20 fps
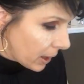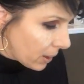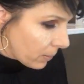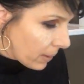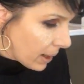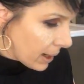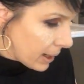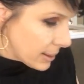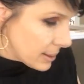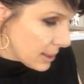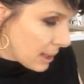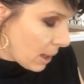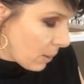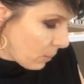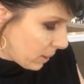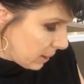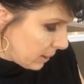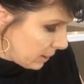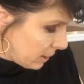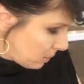All right, I
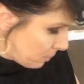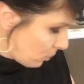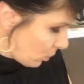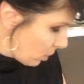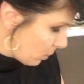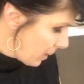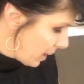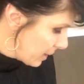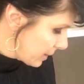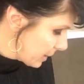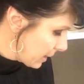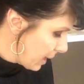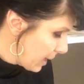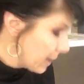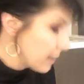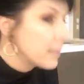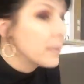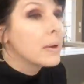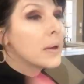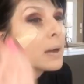want a little more red
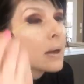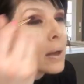again.